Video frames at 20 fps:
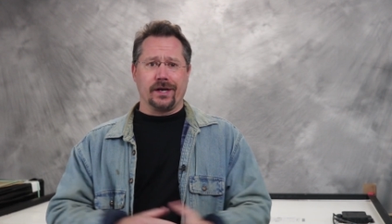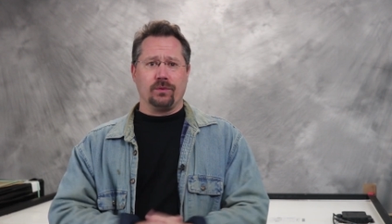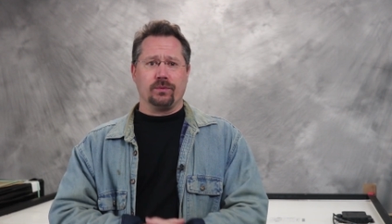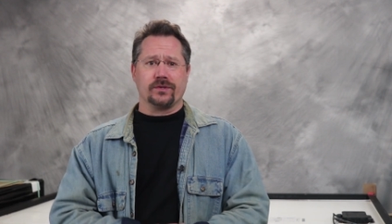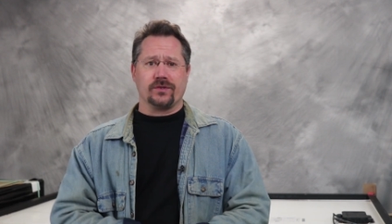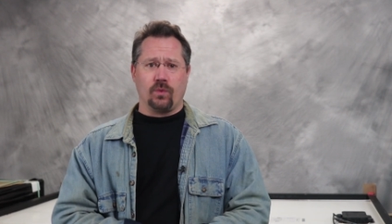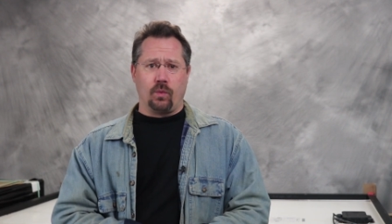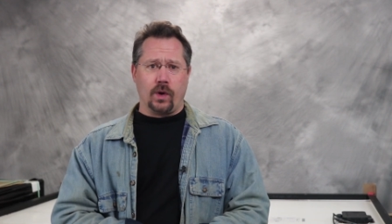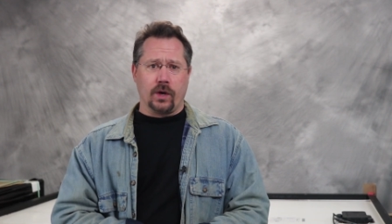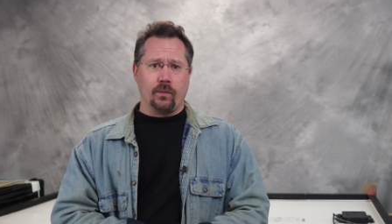It
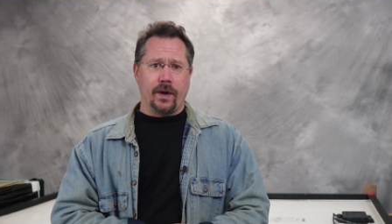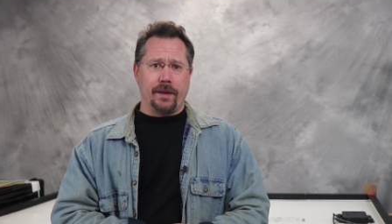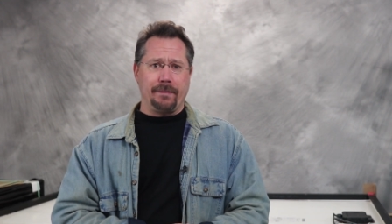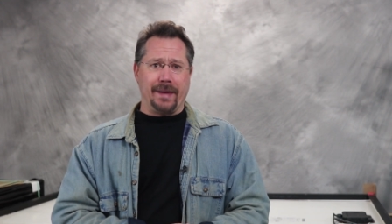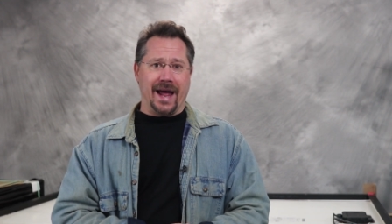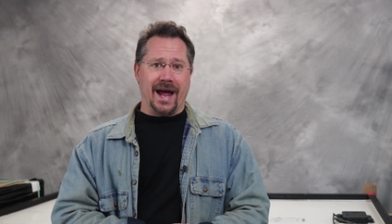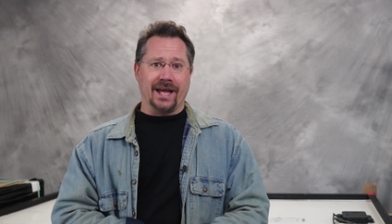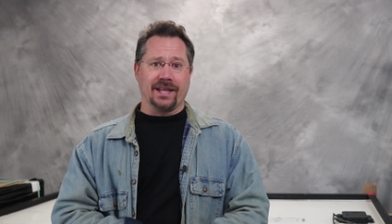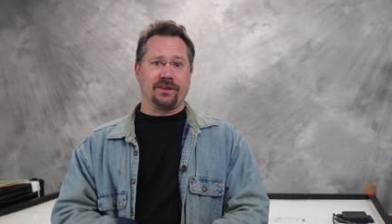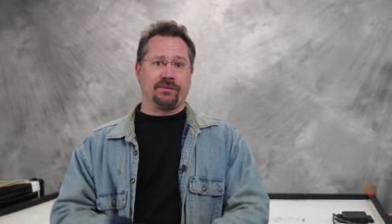was a one-way
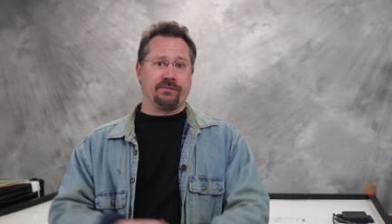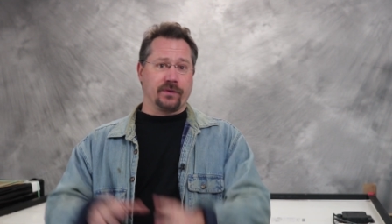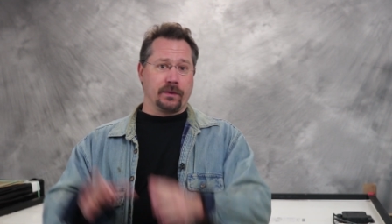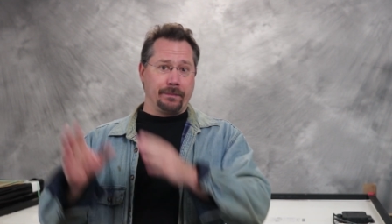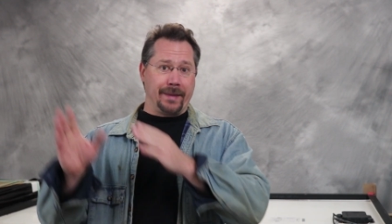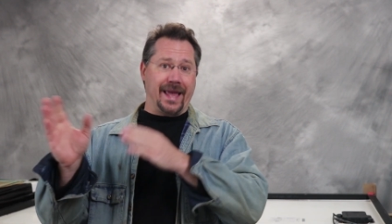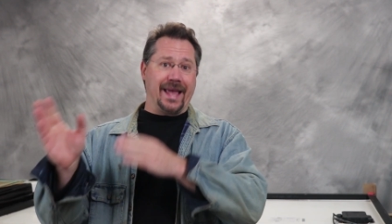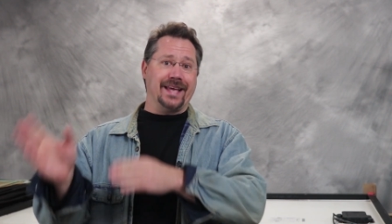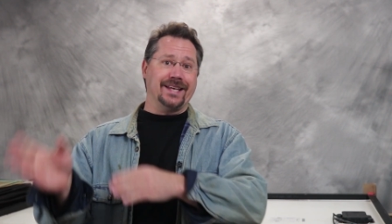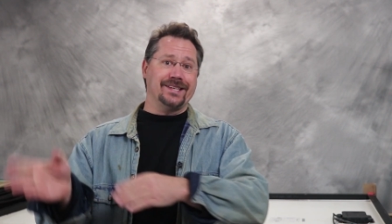path
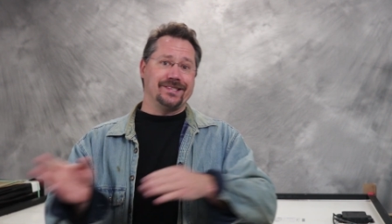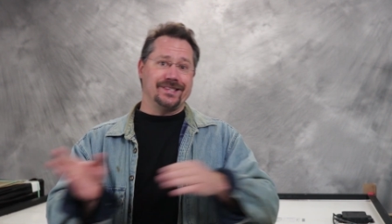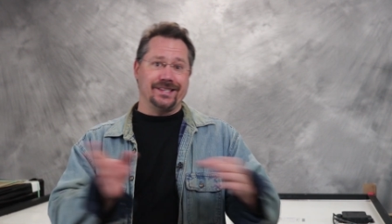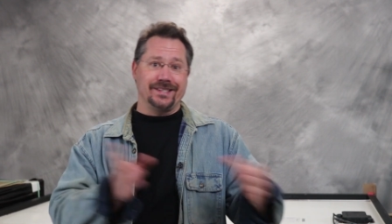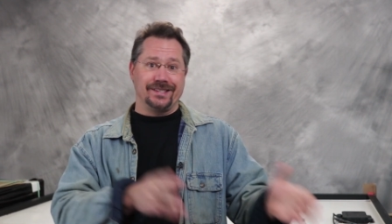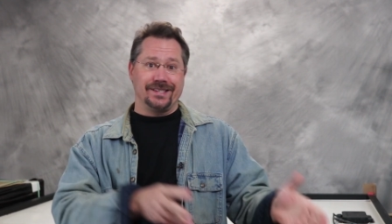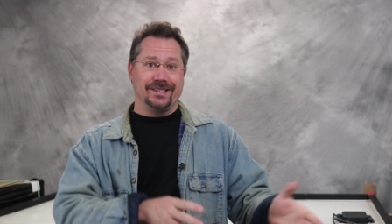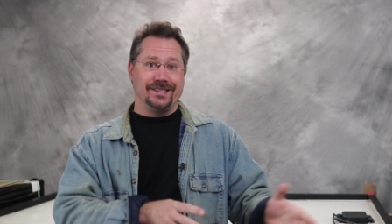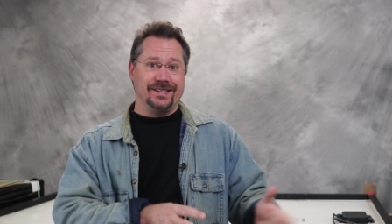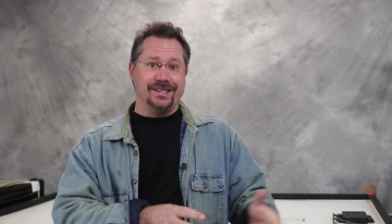from
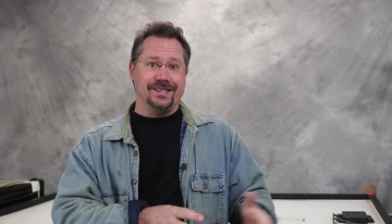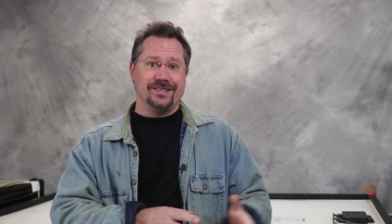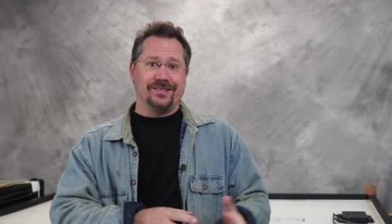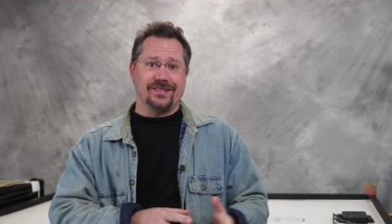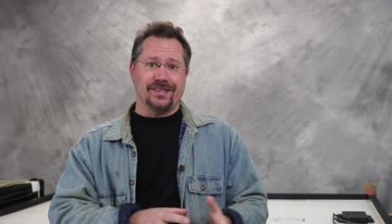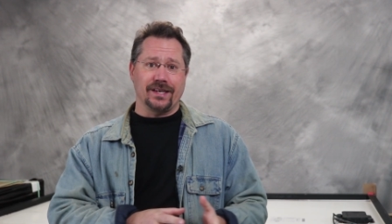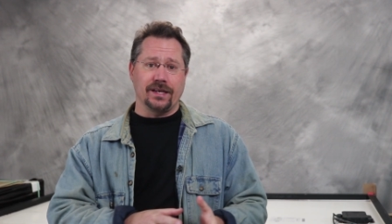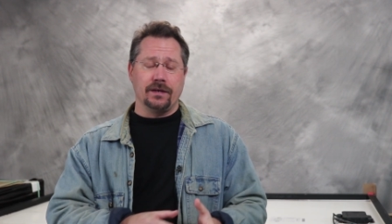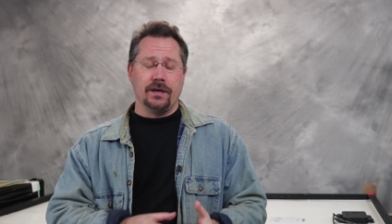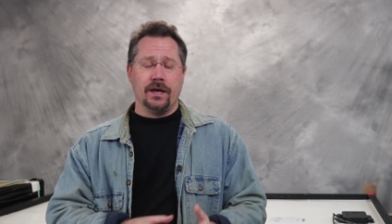AC to
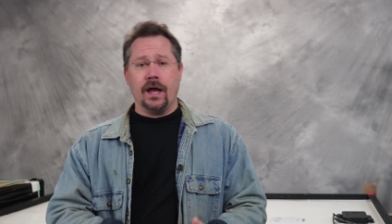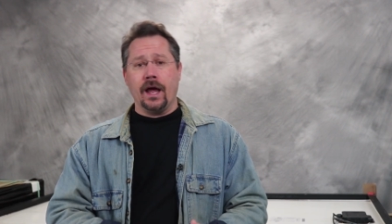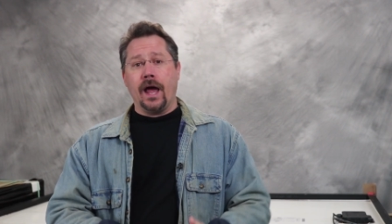DC.